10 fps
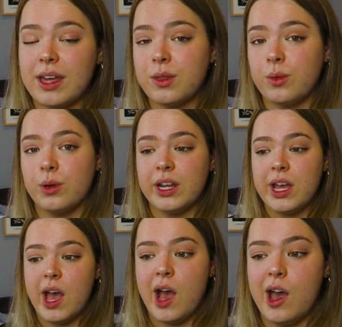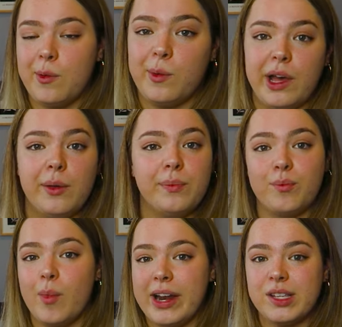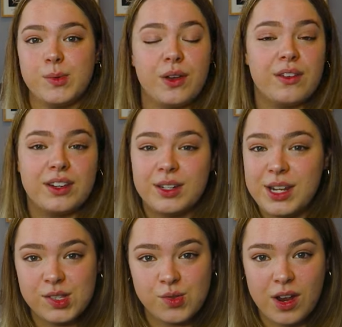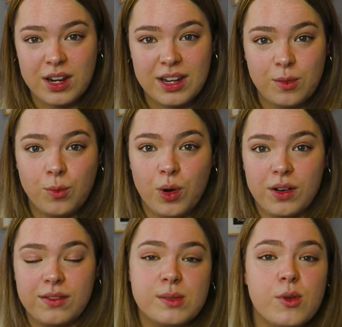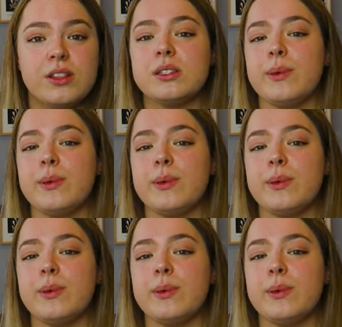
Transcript: I thought, well, might as well give it a test run in one of the smaller